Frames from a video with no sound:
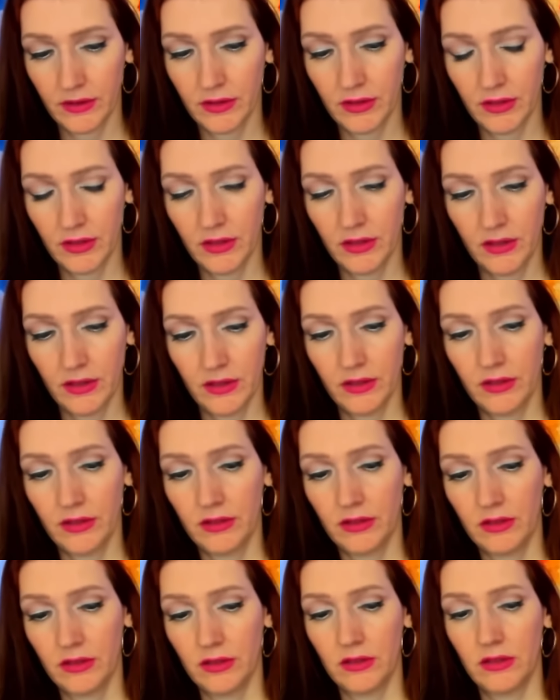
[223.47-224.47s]

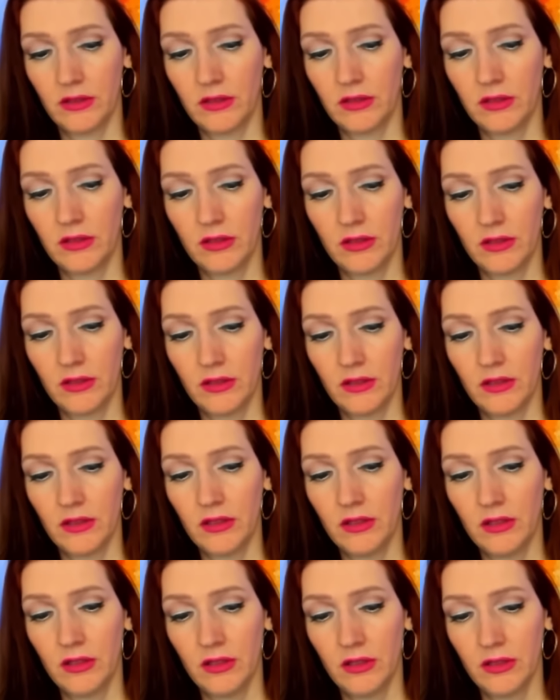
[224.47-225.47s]

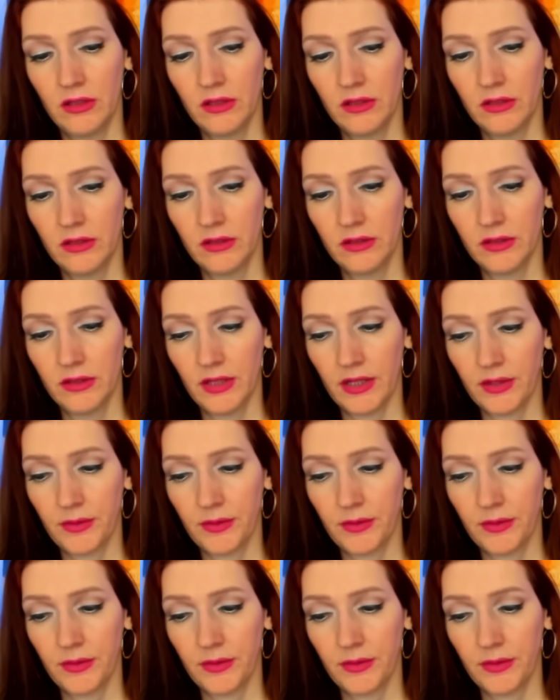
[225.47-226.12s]
(no one is talking)